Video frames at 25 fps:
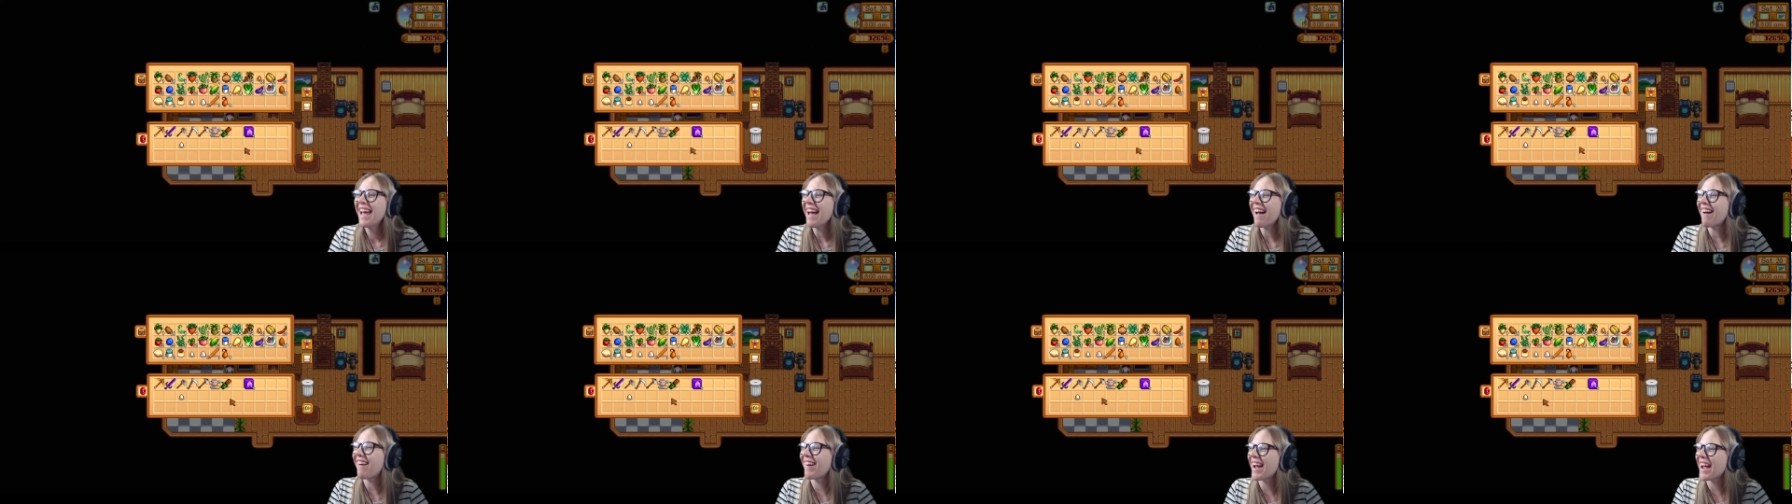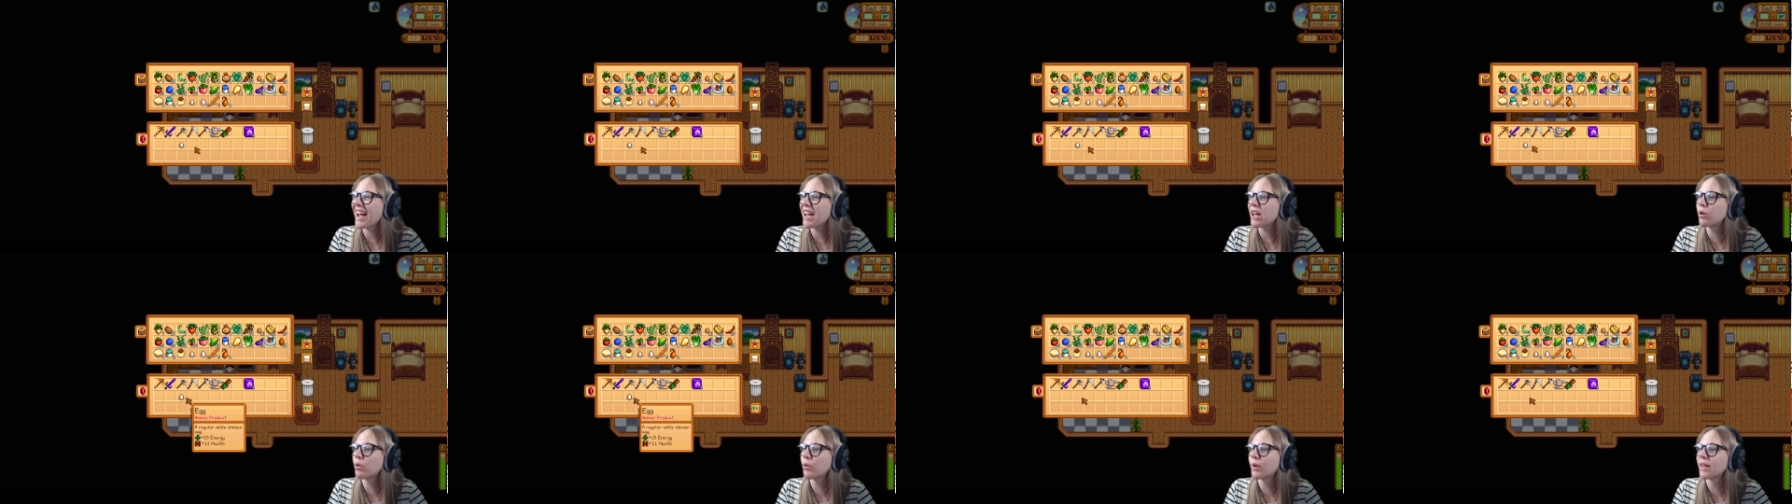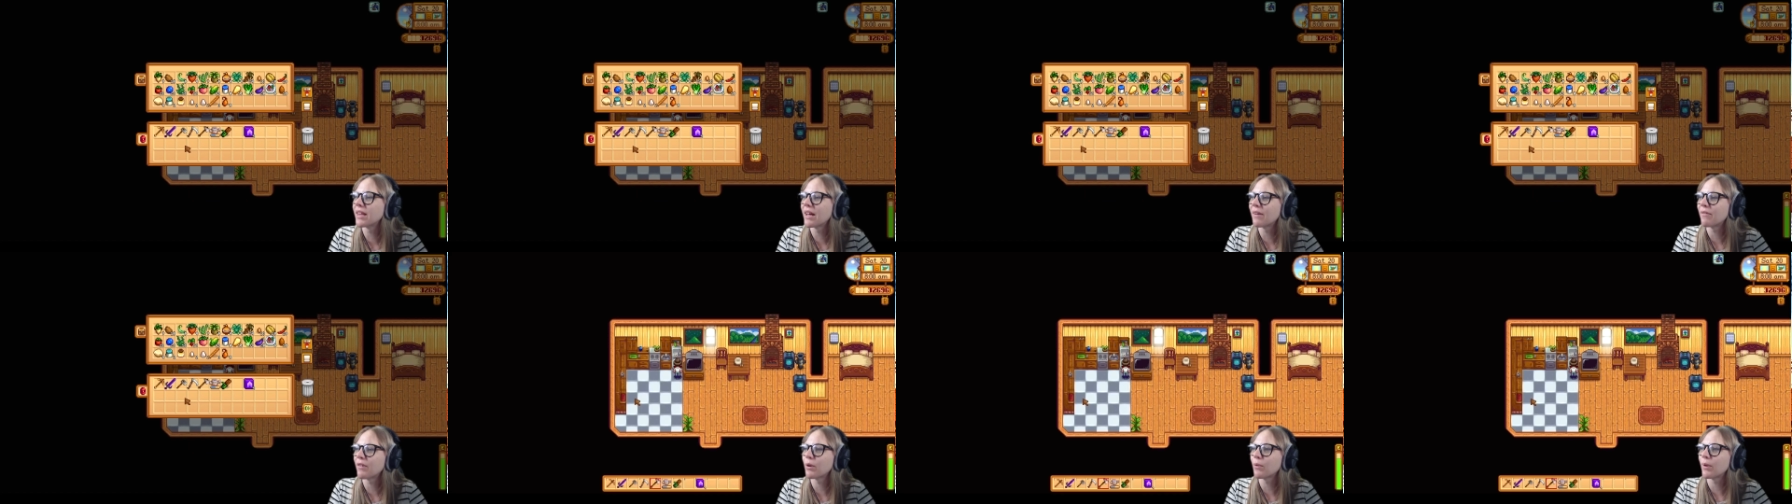our ale
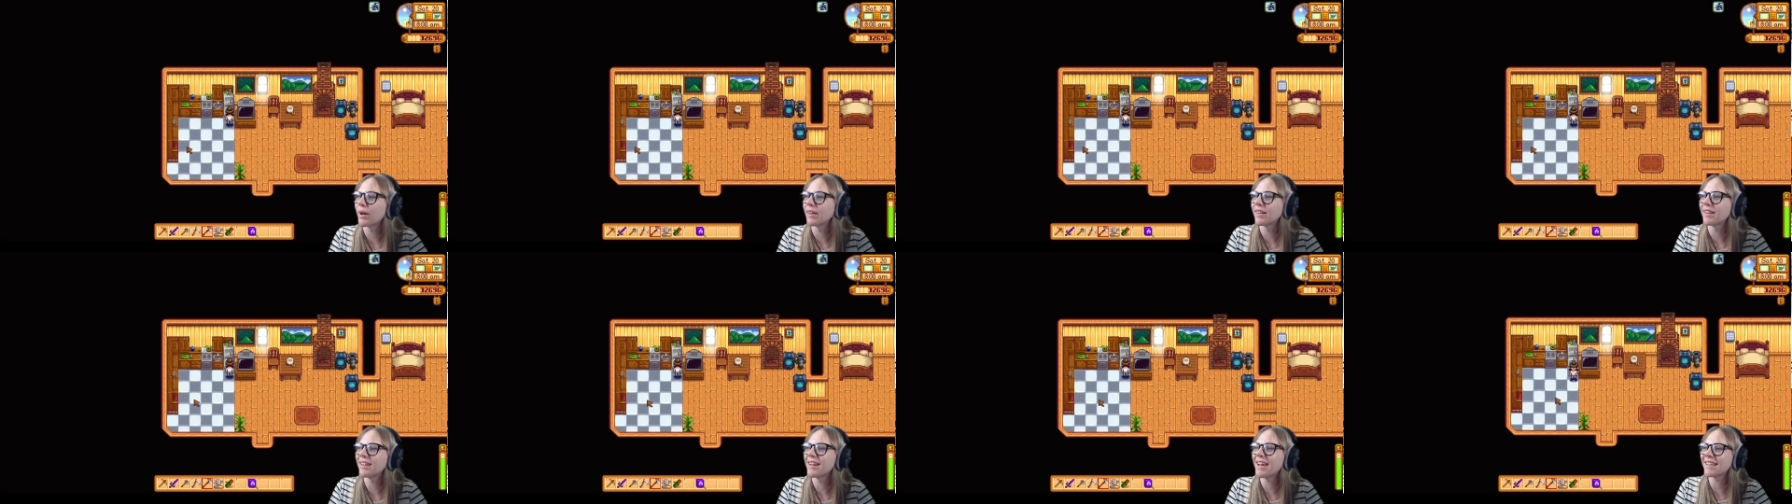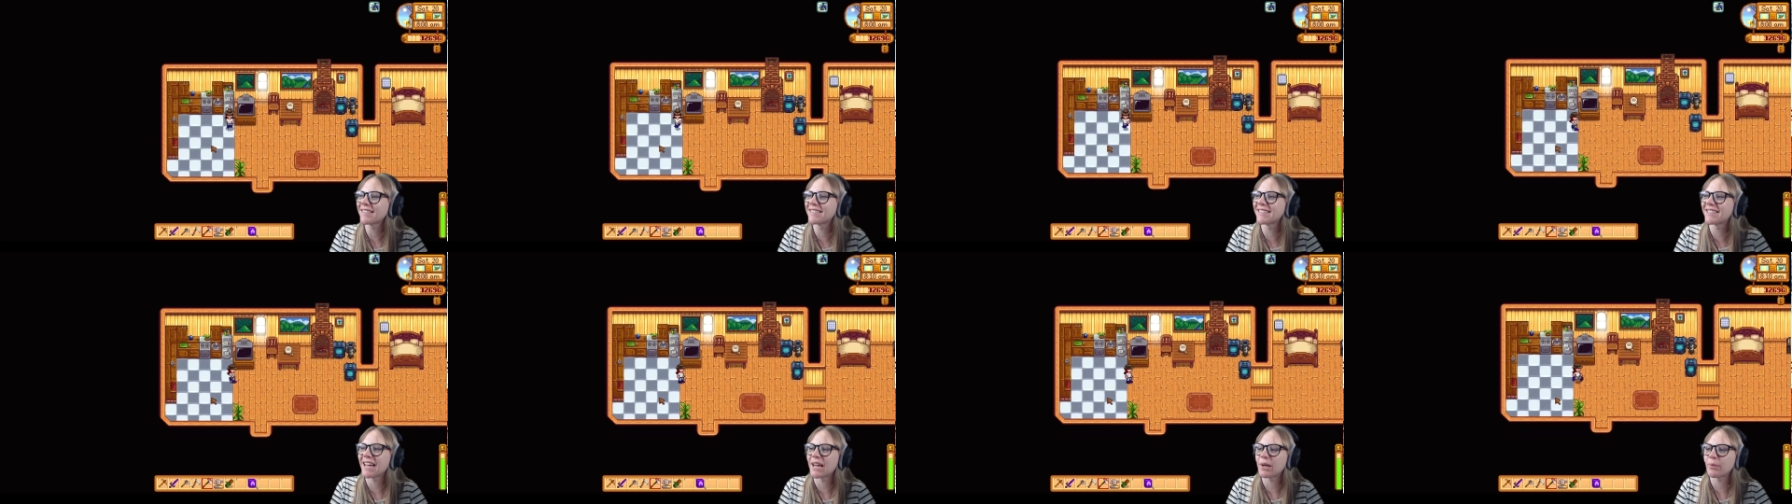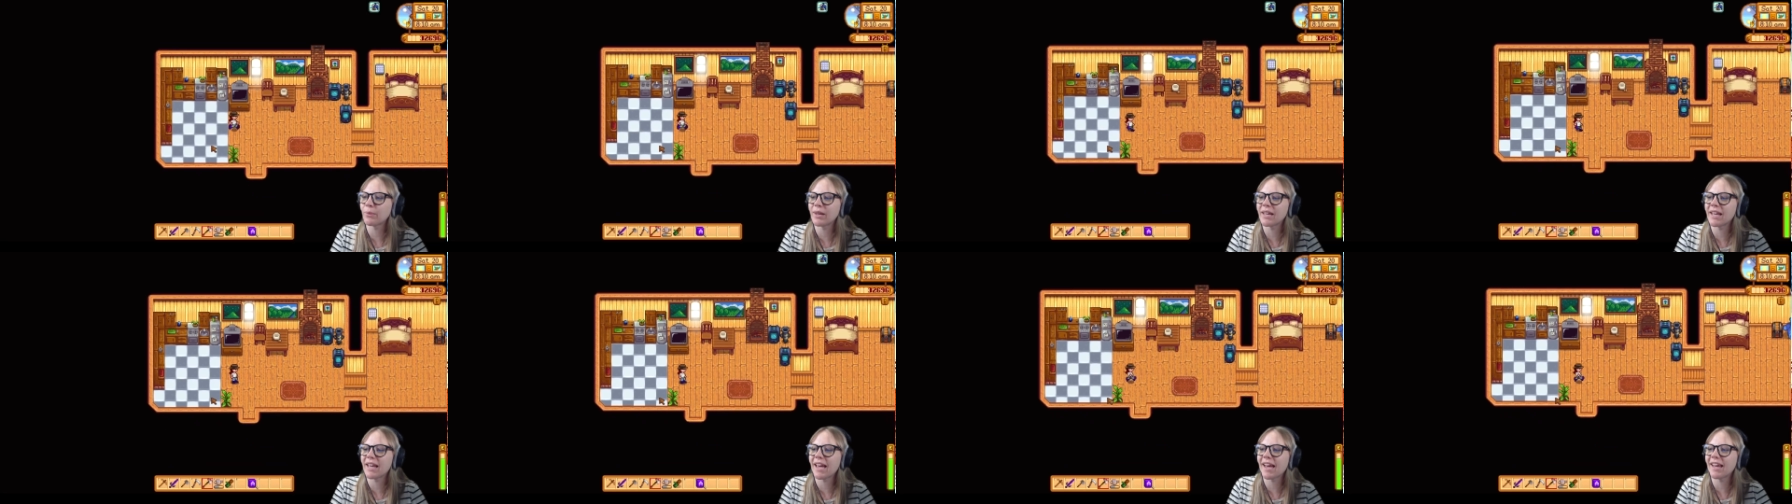with everyone. The next day
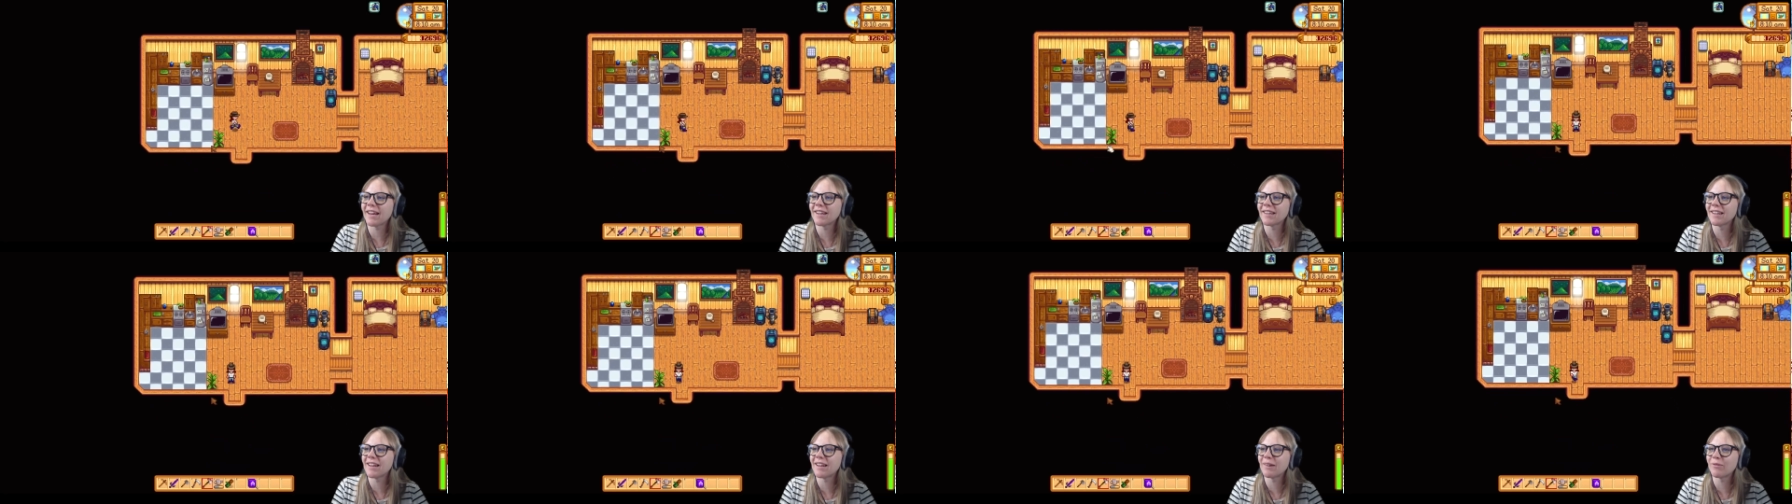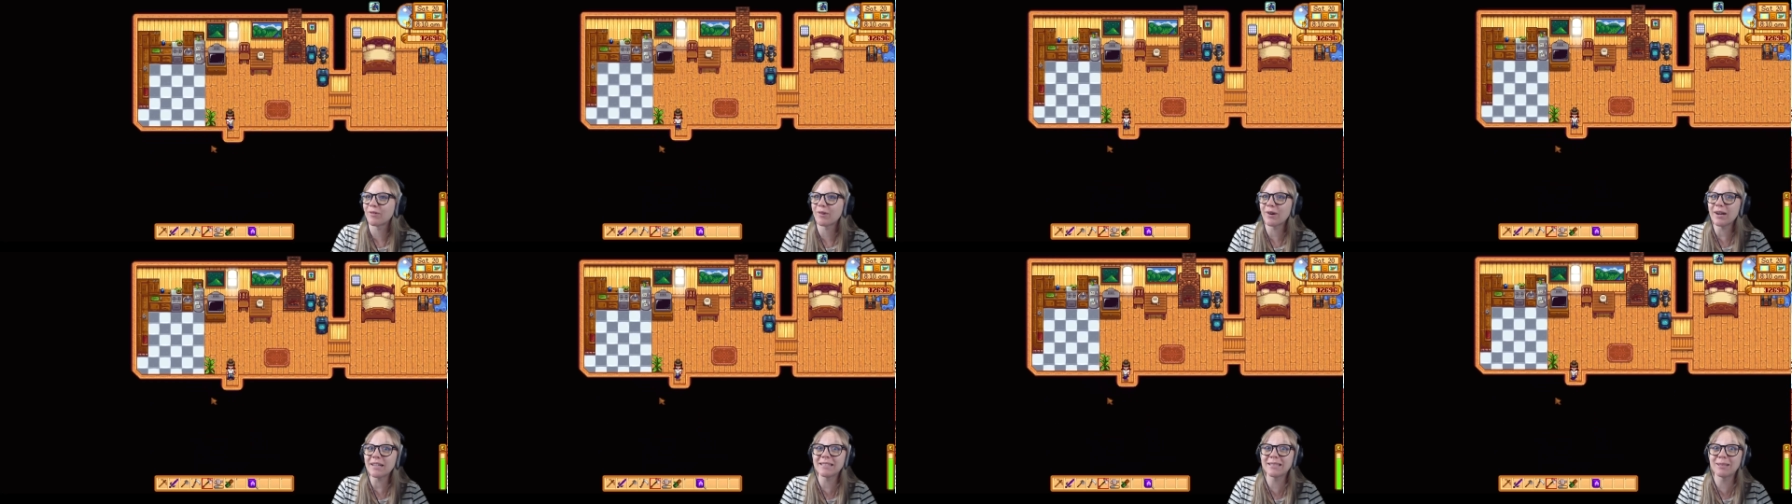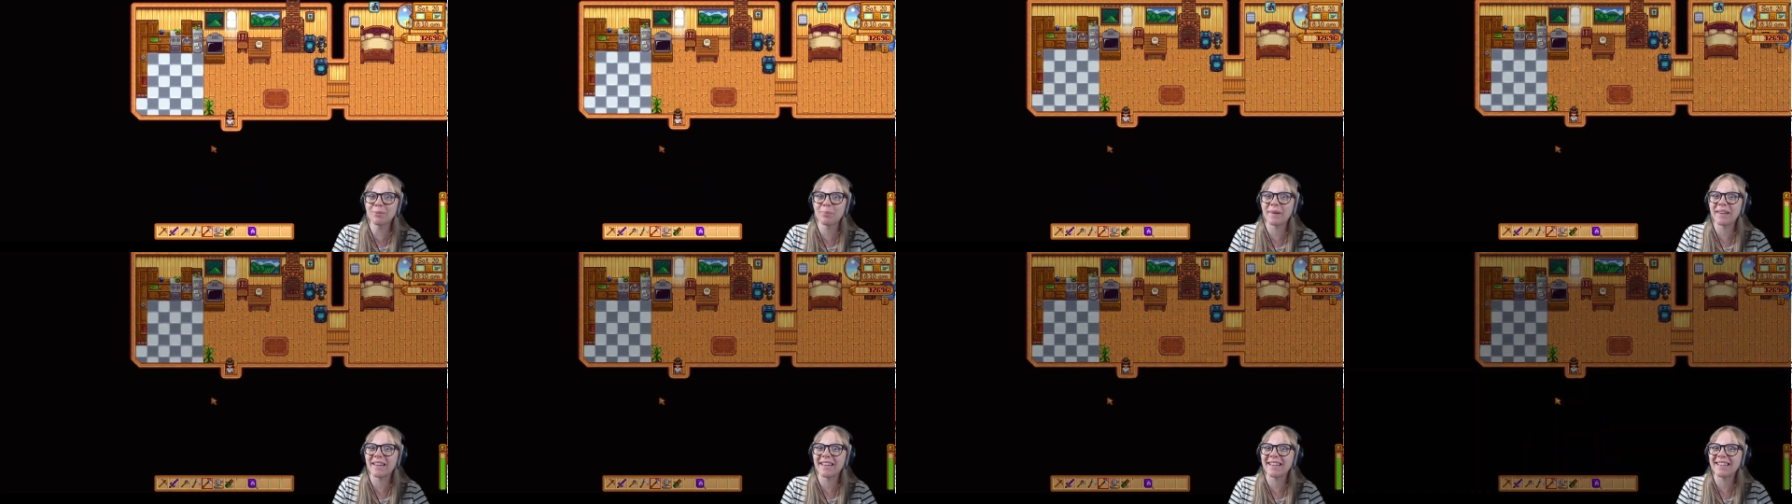we get
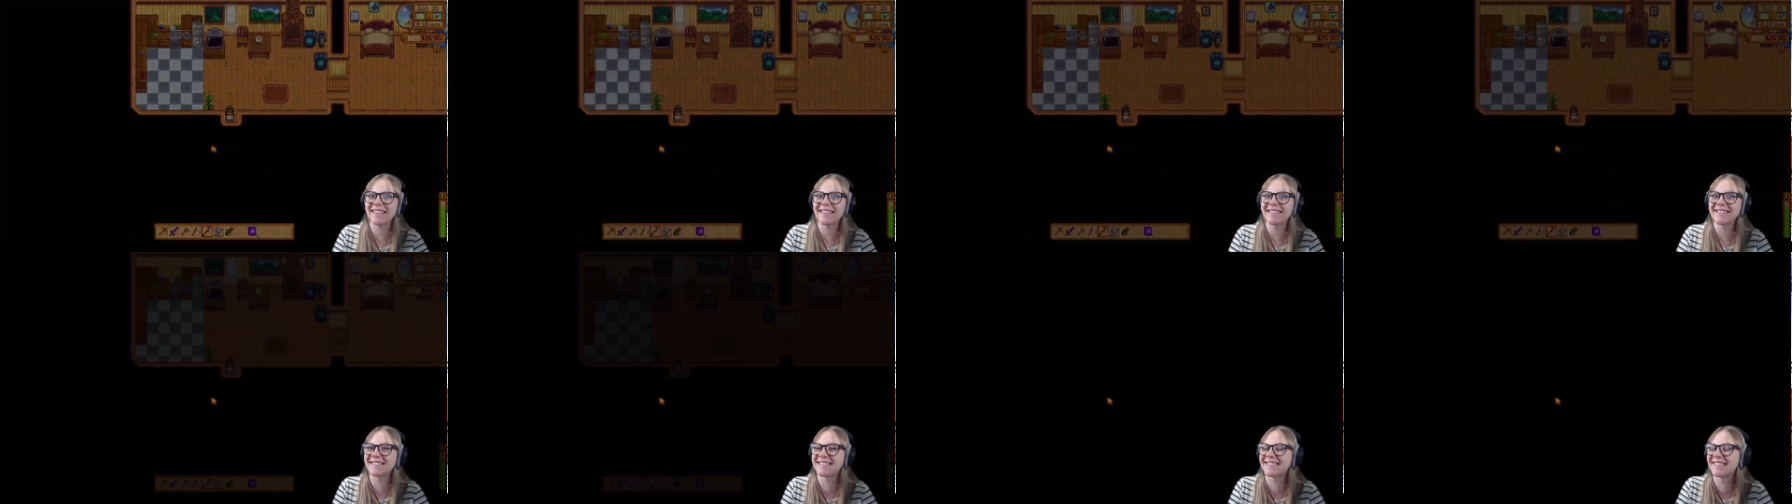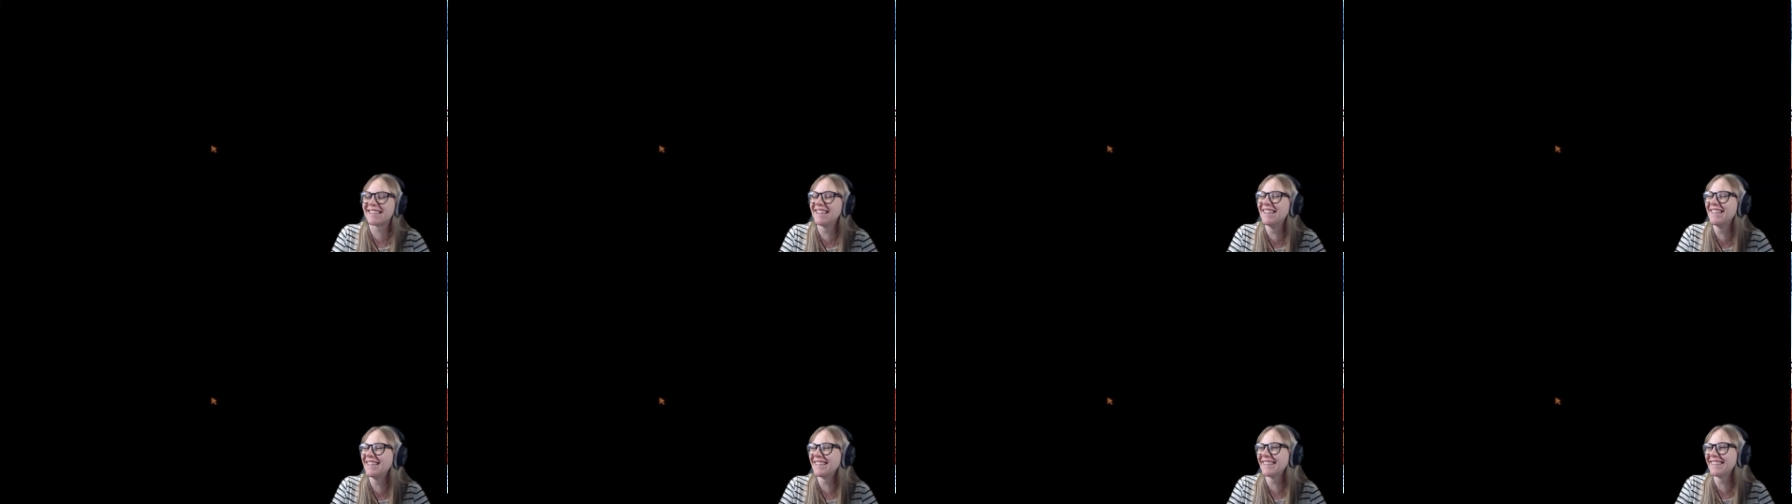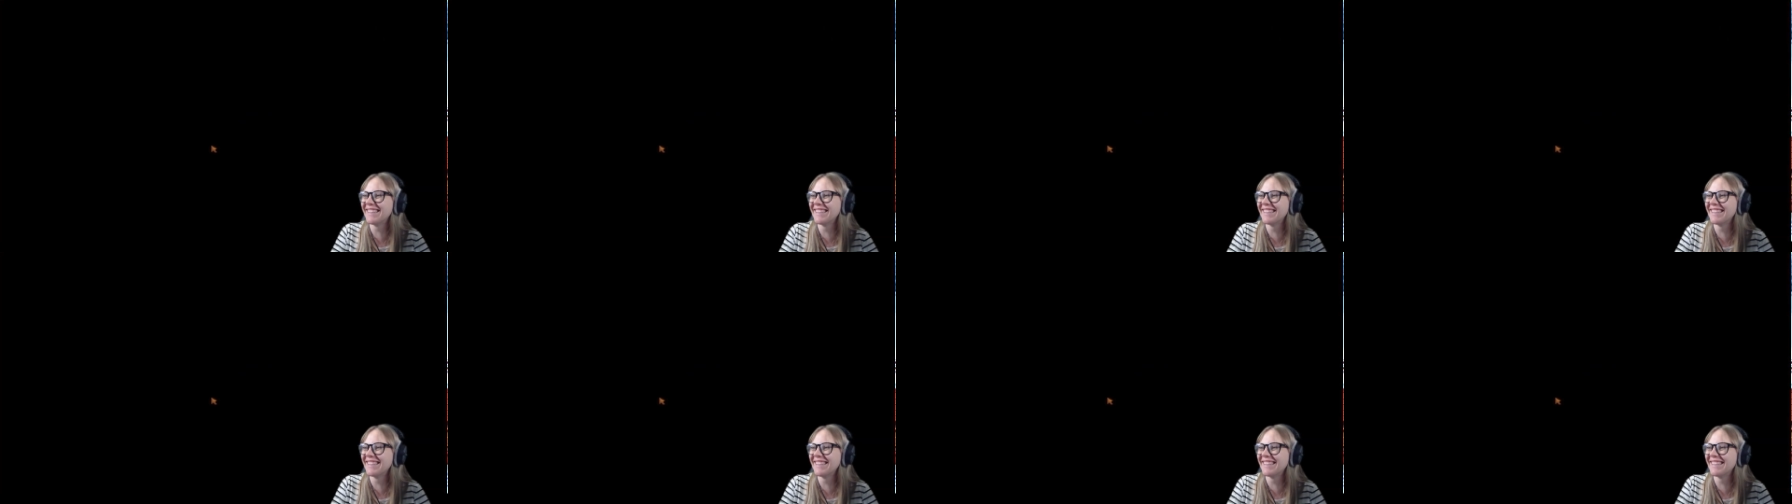recipes.